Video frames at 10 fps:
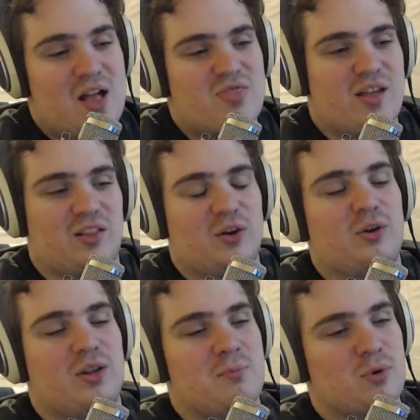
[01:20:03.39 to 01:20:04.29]
they
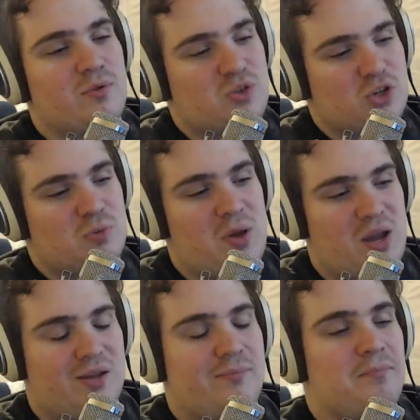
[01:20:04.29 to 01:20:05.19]
literally moved to
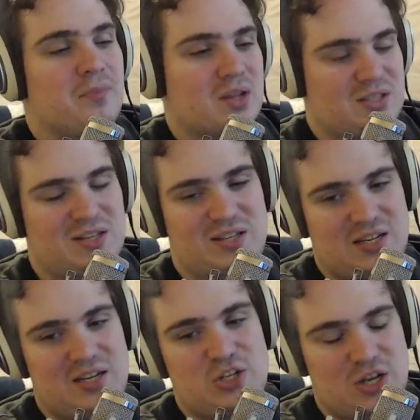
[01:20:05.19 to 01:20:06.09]
Japan to teach